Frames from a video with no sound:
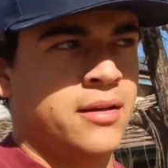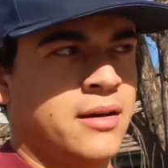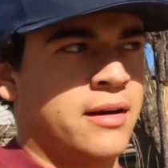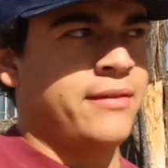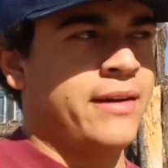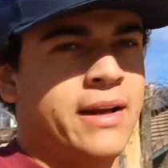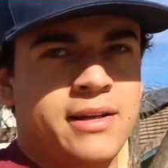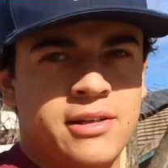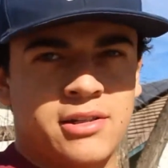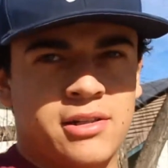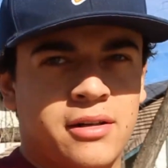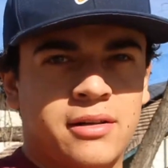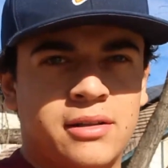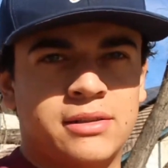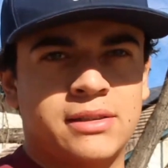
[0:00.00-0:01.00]
I've had
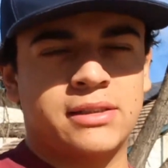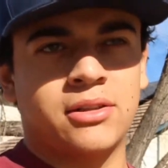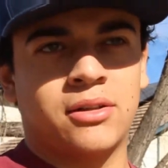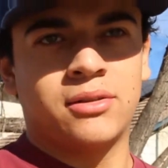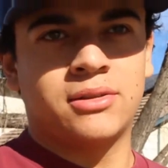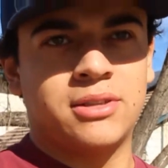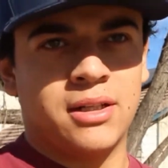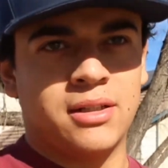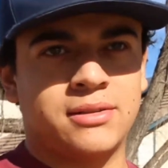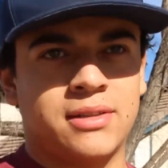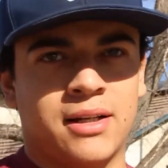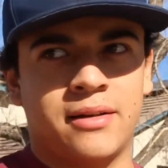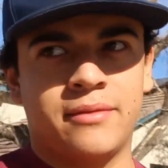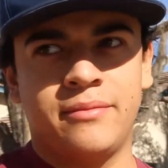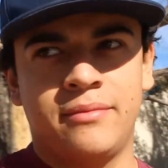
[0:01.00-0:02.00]
insurance this whole entire
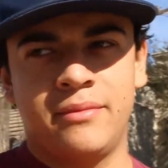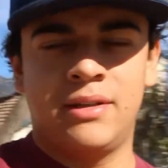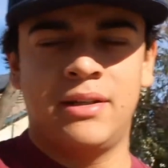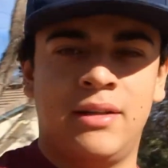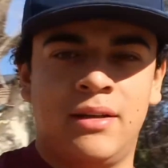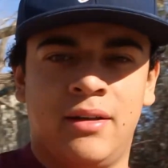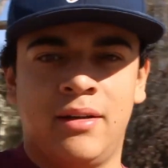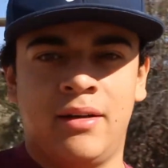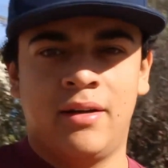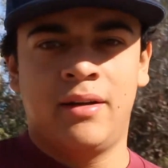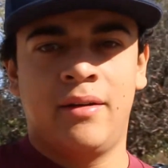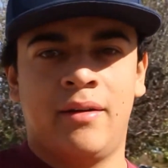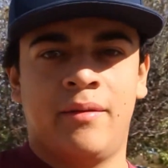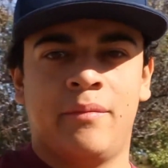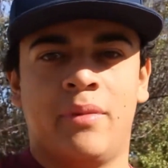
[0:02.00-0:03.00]
time,
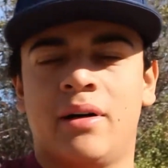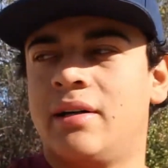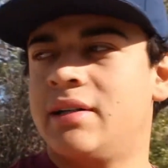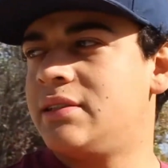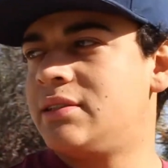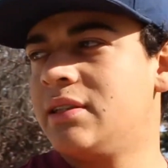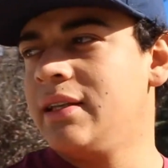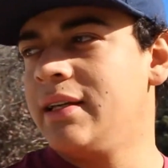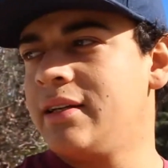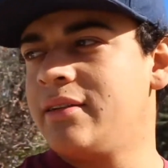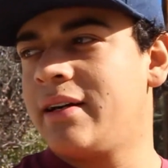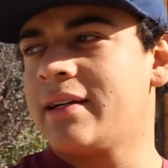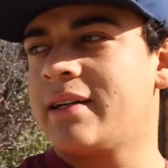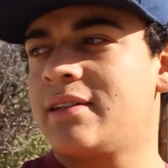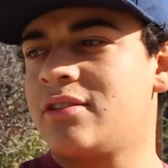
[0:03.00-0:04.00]
but it's legal,
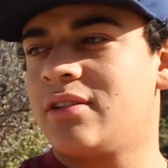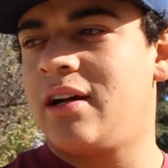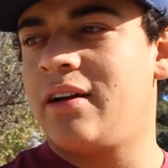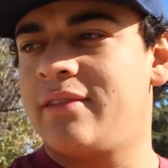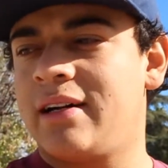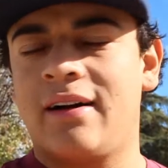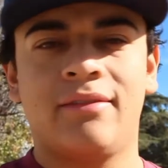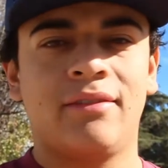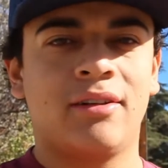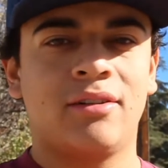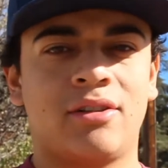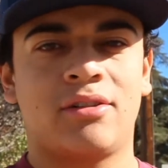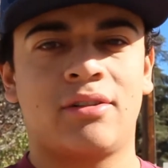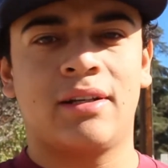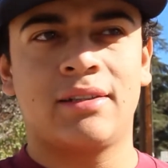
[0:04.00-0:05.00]
I can drive. I have no
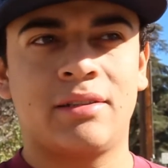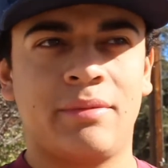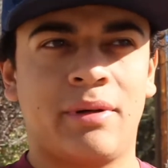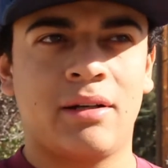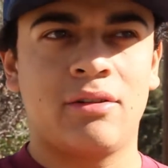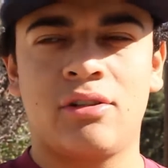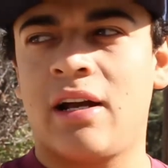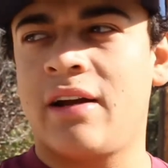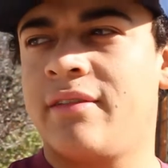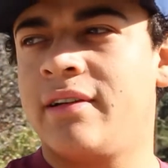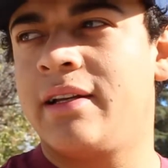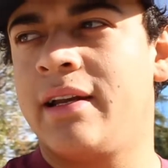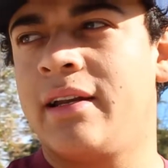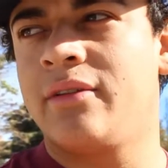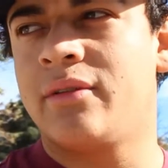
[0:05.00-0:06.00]
stress about driving
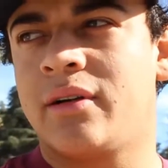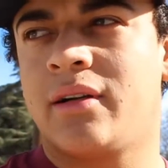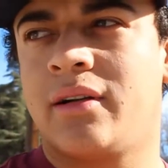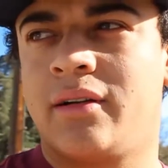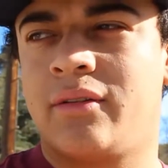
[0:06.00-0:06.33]
anywhere.